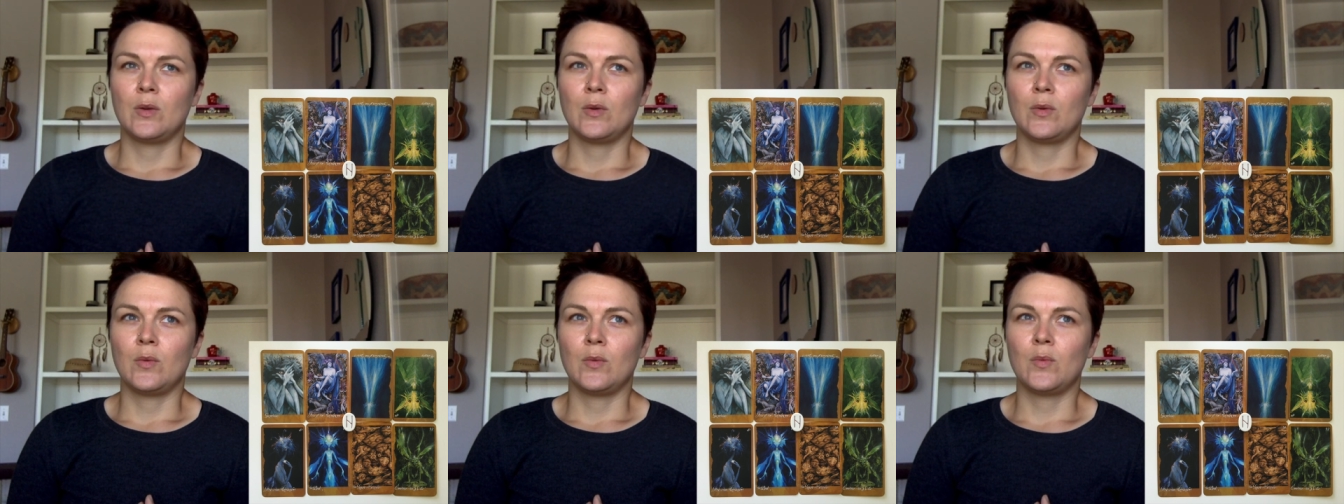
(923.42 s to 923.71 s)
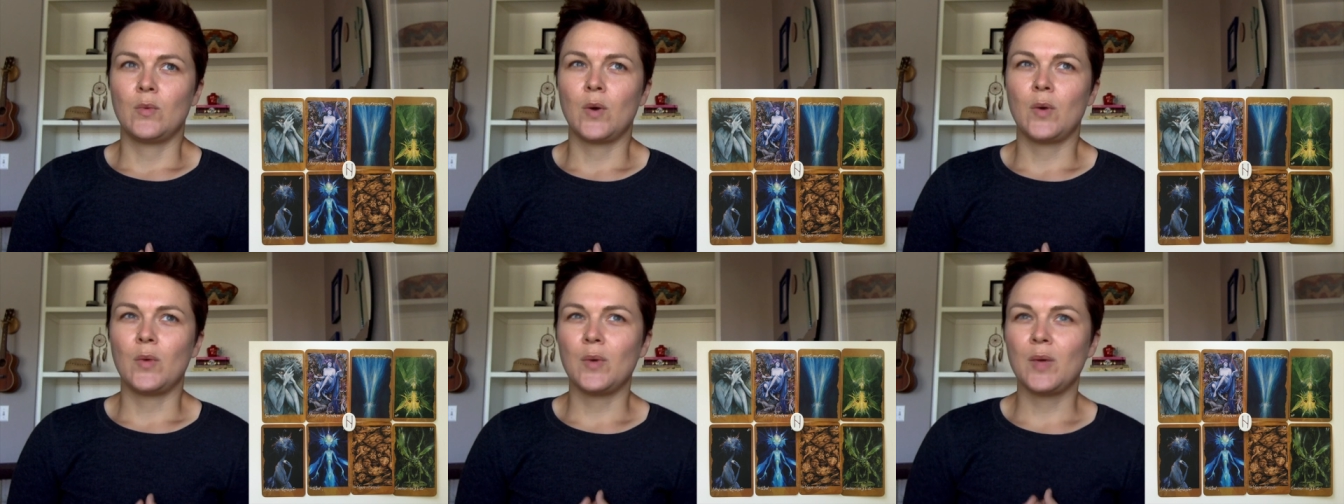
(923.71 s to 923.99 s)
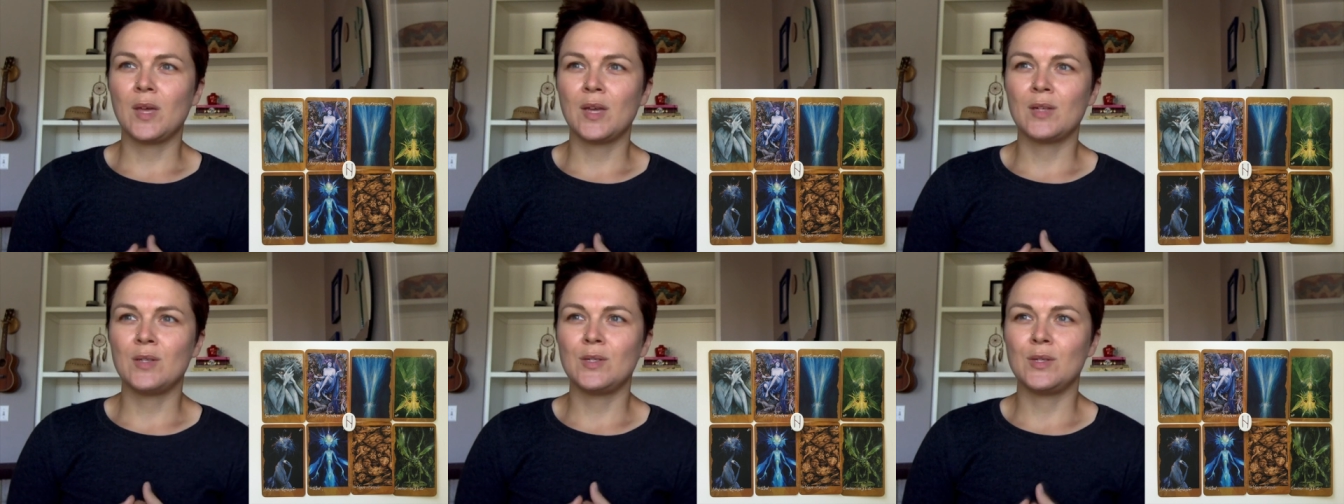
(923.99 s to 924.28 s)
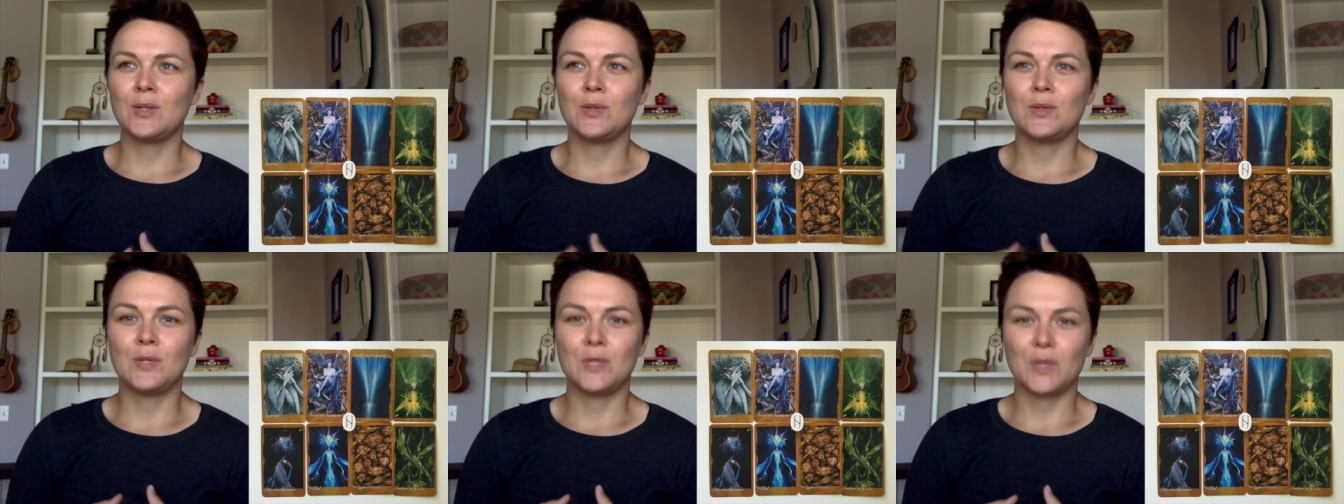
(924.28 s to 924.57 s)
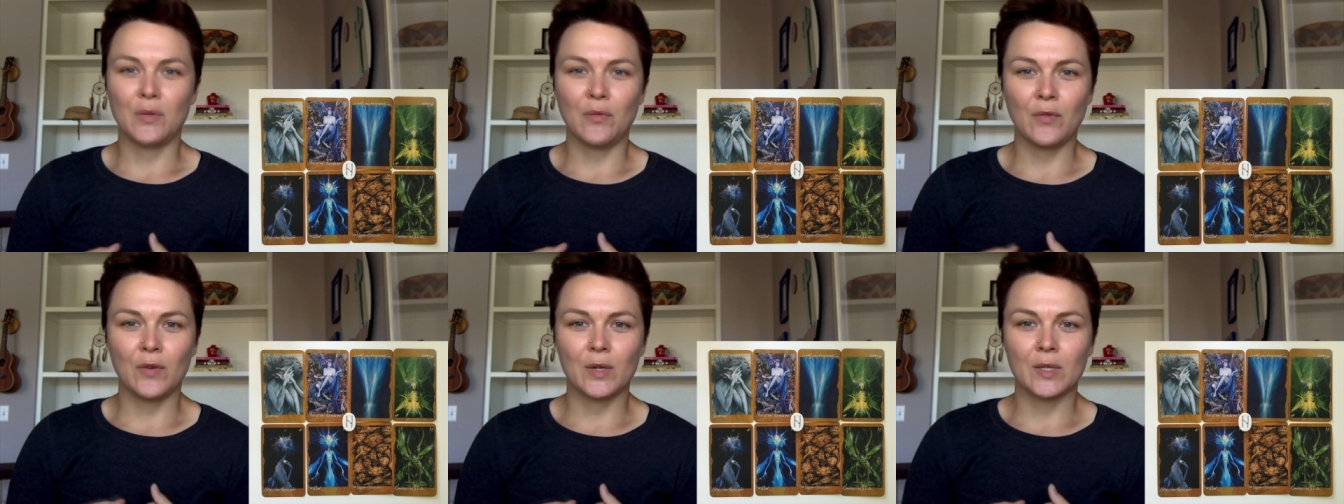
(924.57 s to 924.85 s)
what we can do
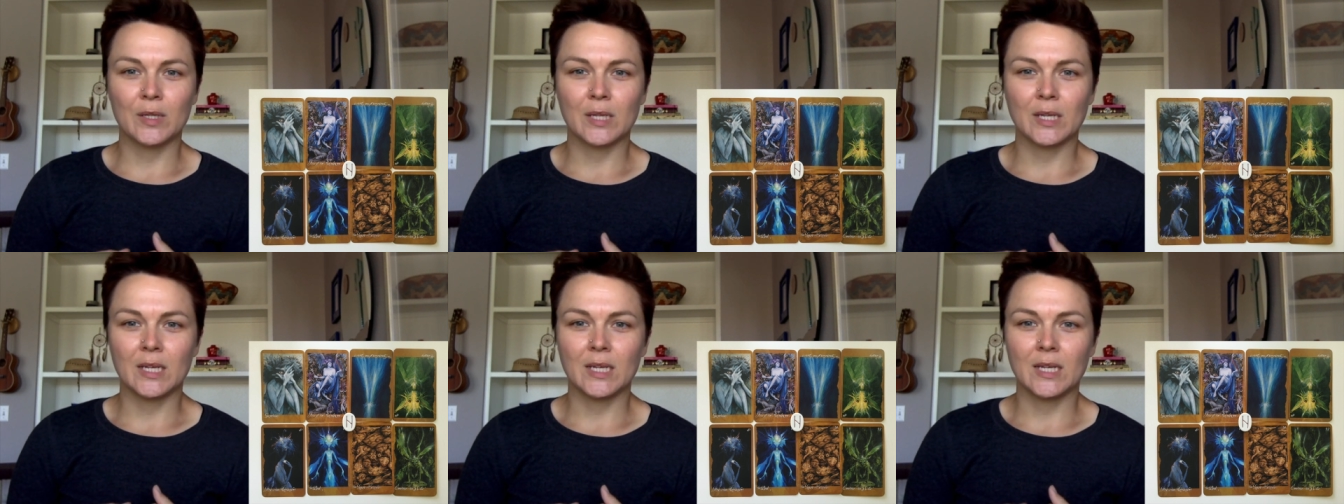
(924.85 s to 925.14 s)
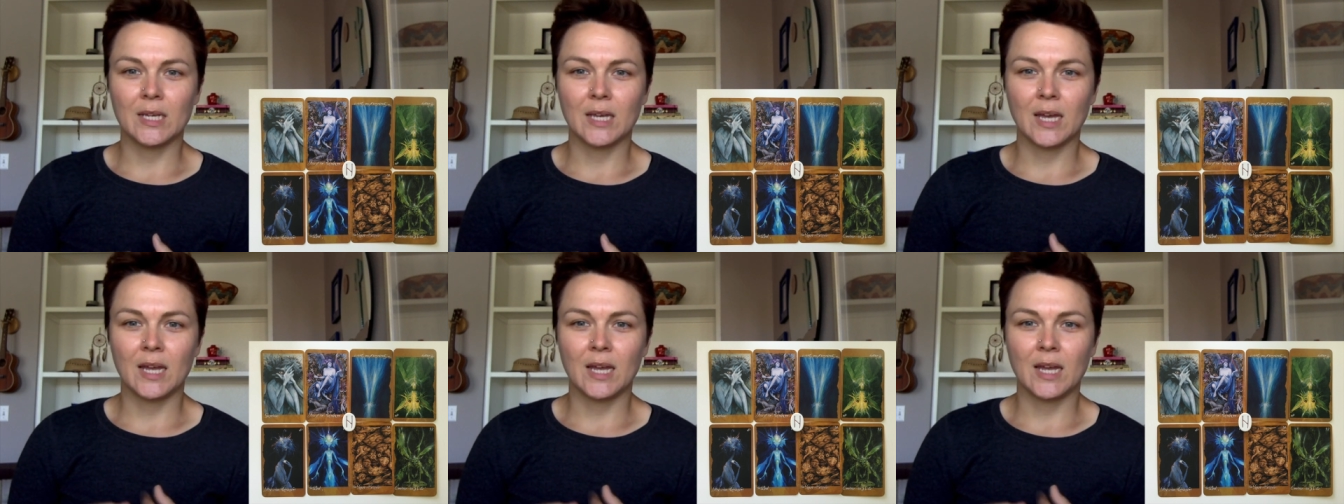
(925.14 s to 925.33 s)
differently